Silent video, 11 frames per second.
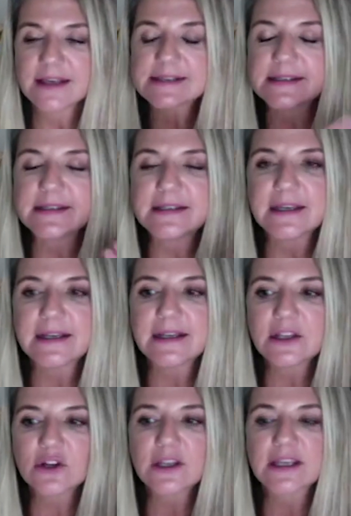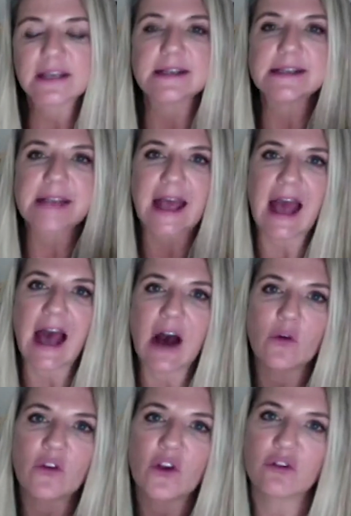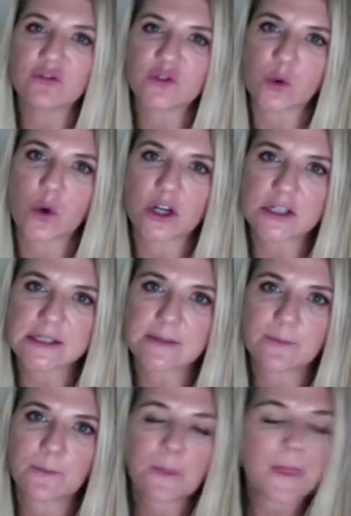is getting your kids out of doors.